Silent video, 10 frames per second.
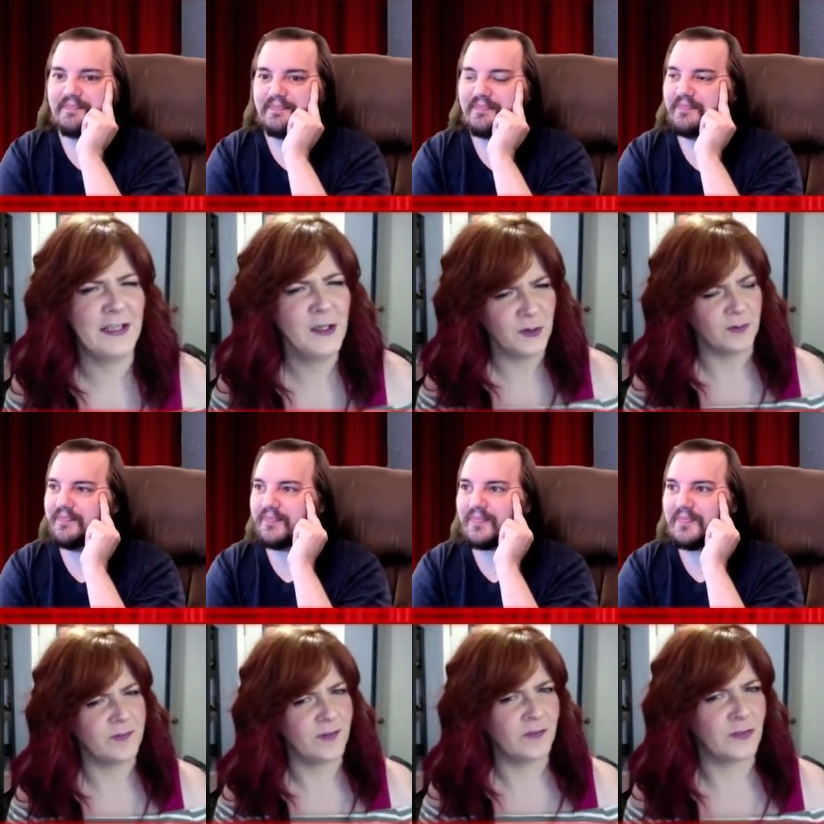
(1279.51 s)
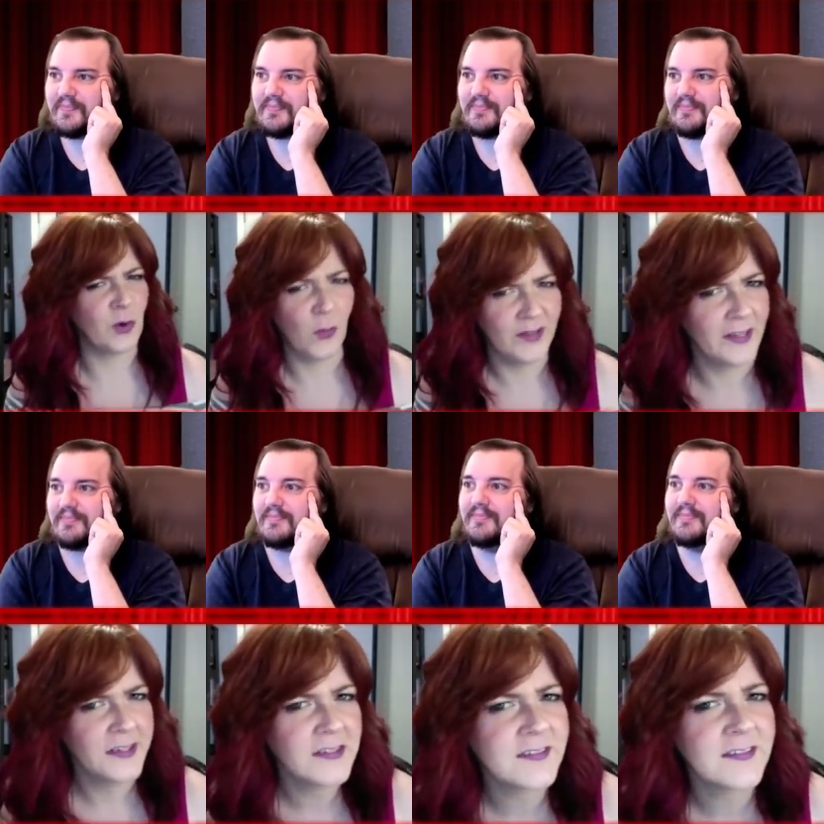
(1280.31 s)
Speaker 1: use of a
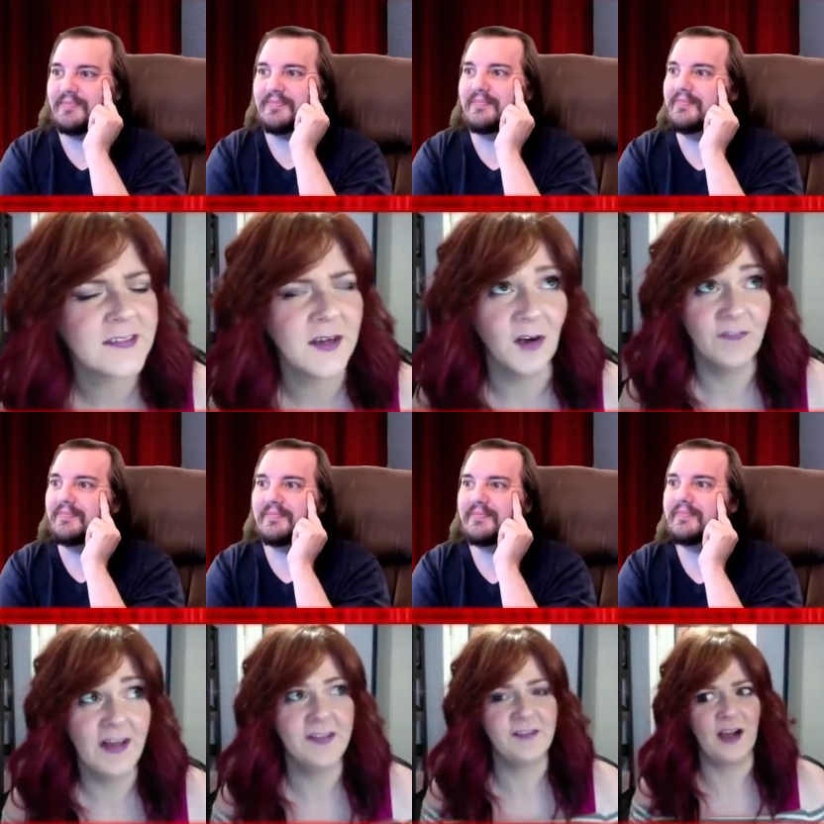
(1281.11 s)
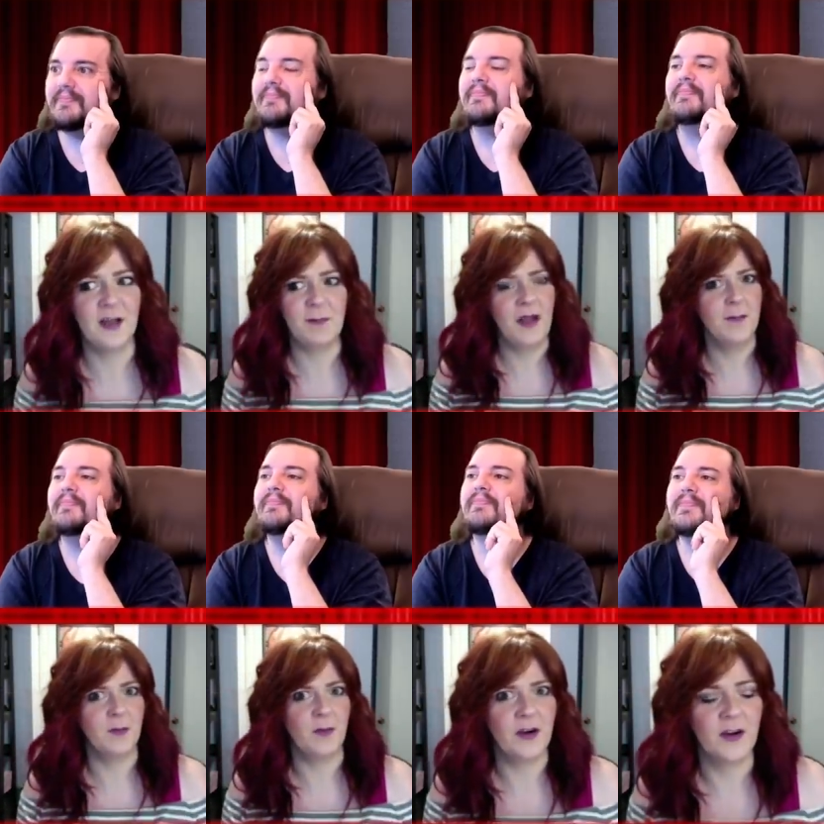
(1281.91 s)
toilet of any type I'm
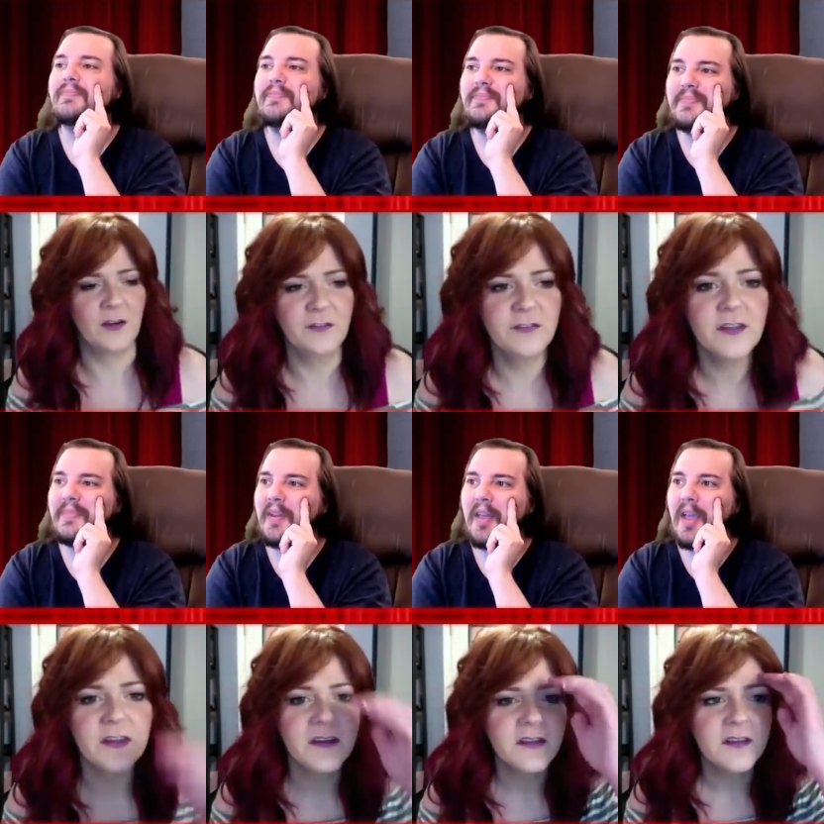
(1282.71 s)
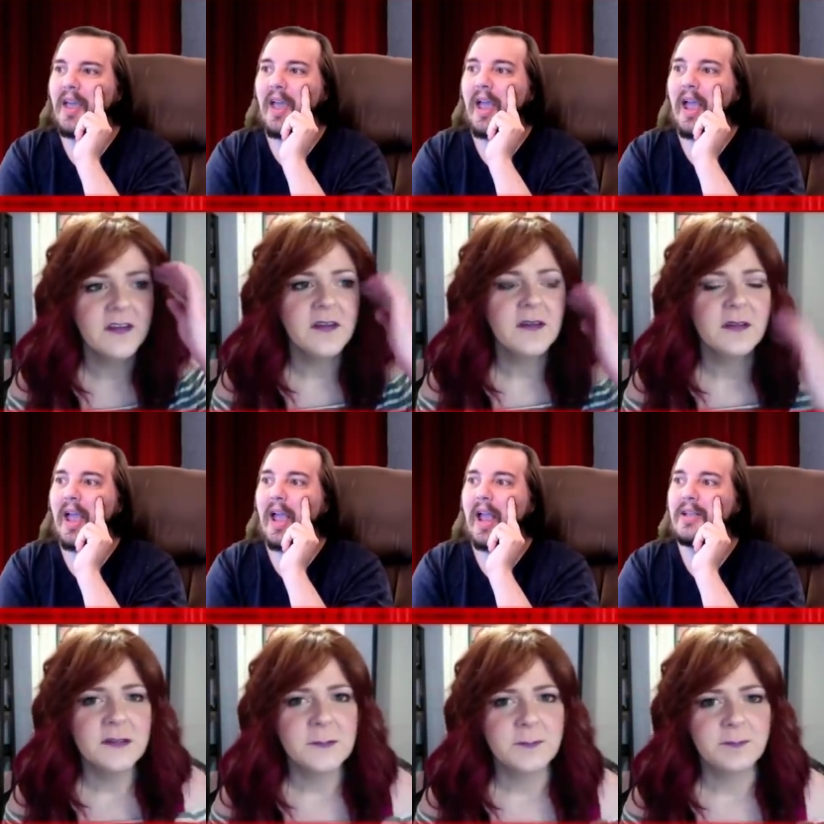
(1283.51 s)
aware of.
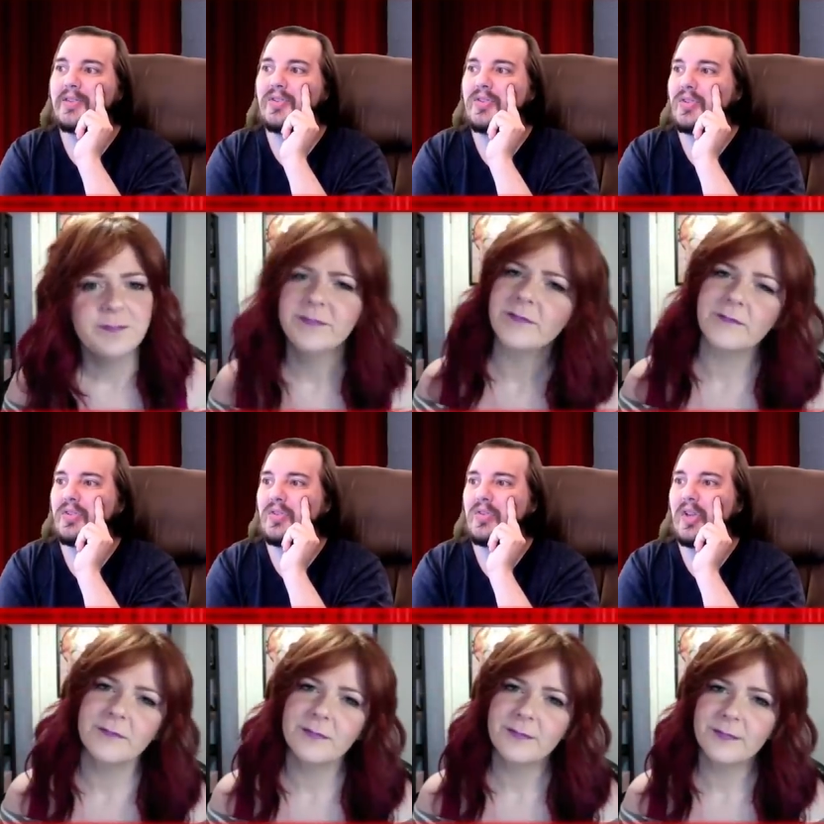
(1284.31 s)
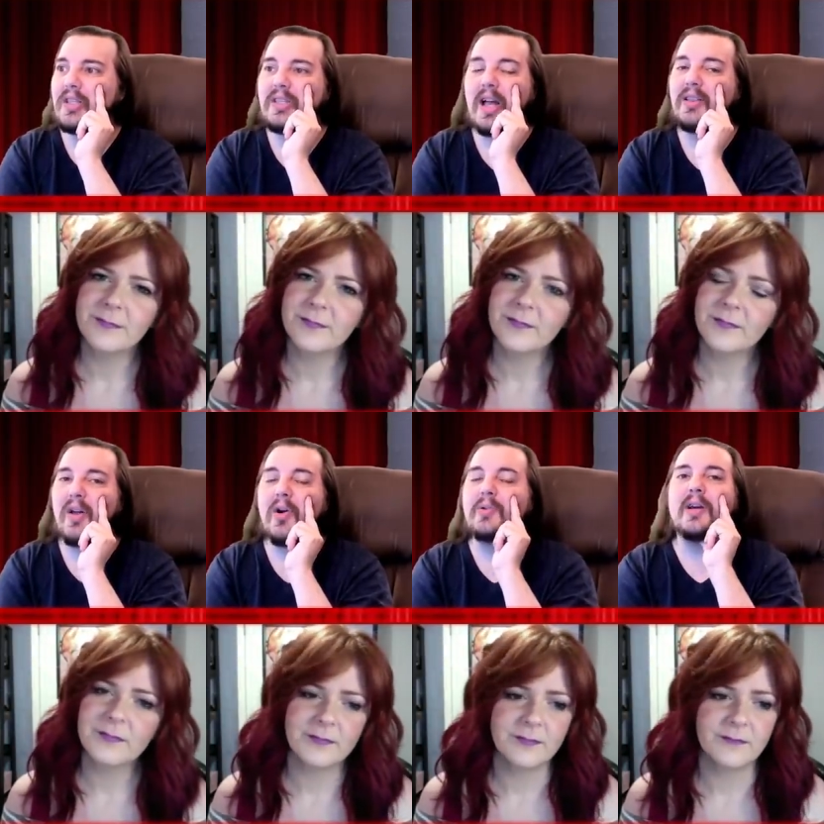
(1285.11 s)
It's.
Speaker 2: It's not the
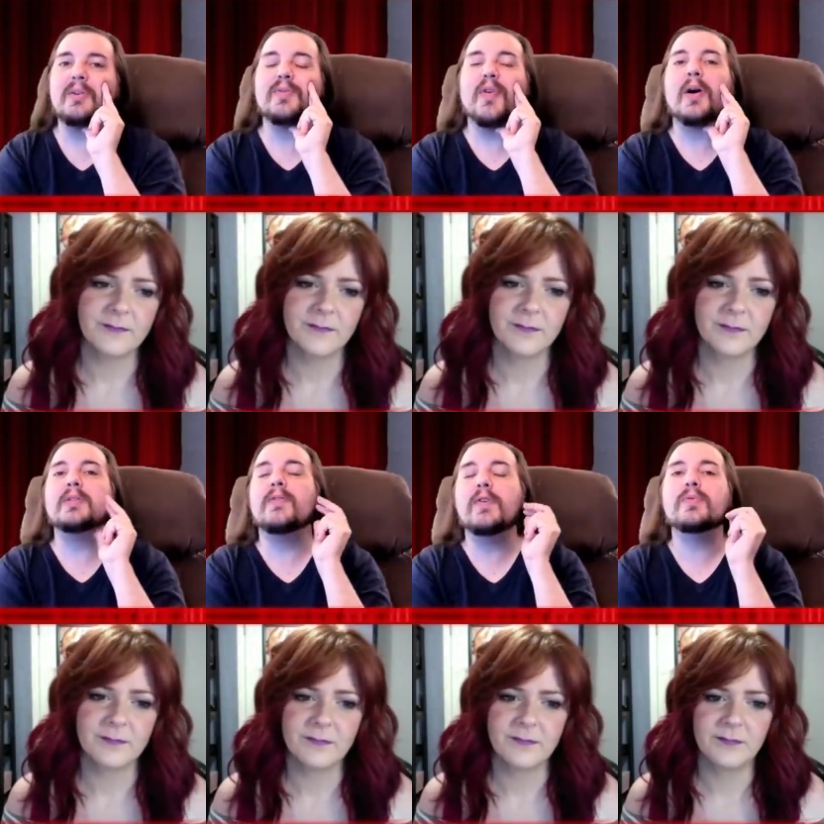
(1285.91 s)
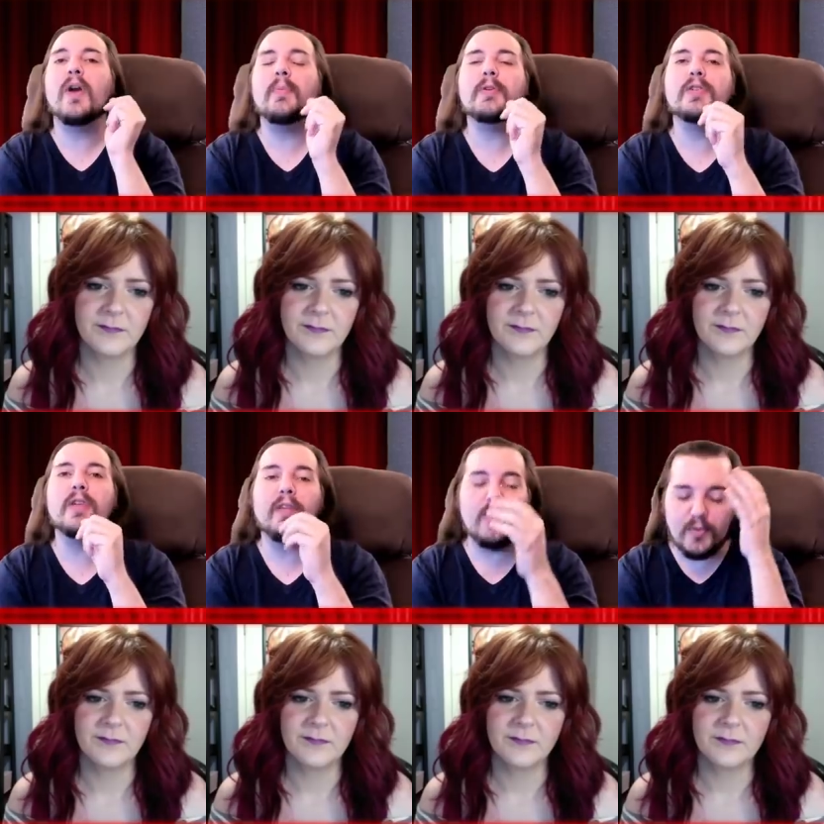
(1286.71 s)
hotel's fault if you drop your sh
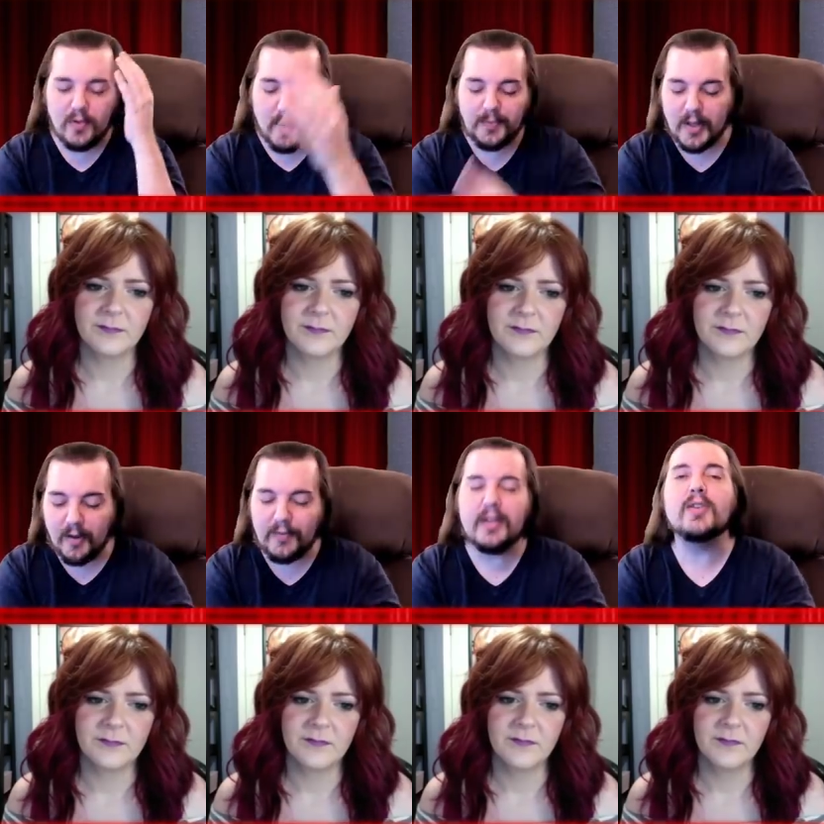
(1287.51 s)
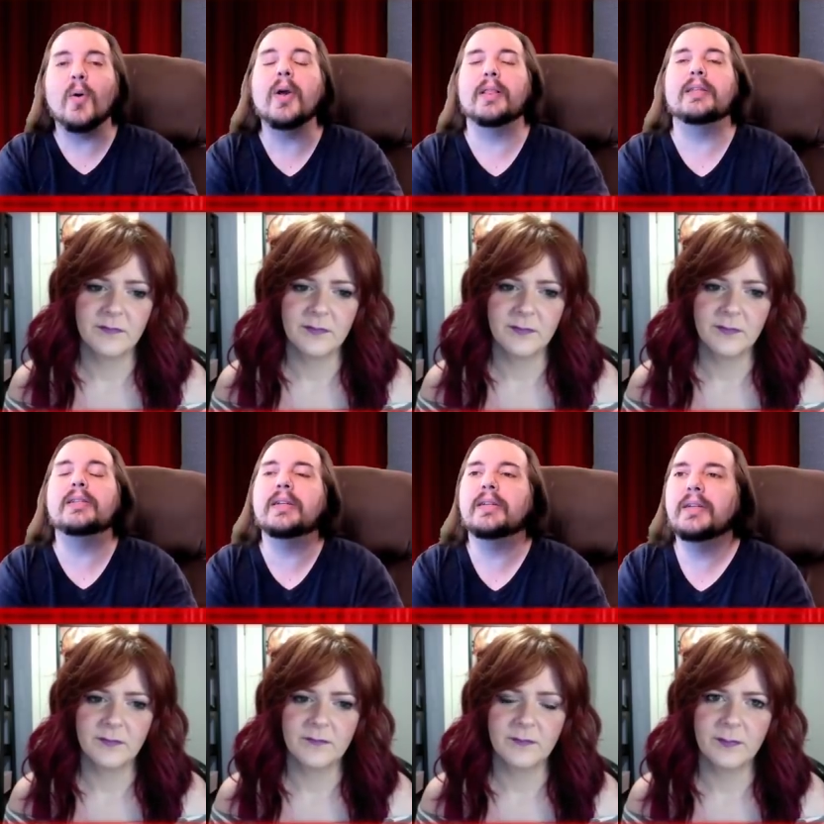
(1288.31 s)
if you drop stuff in the
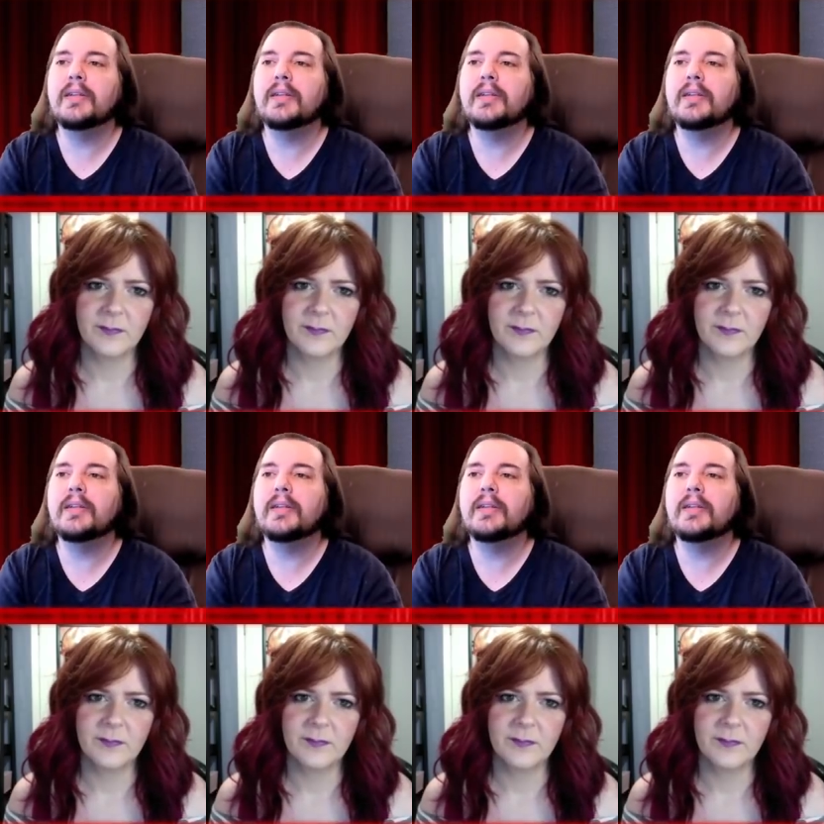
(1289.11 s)
toilet.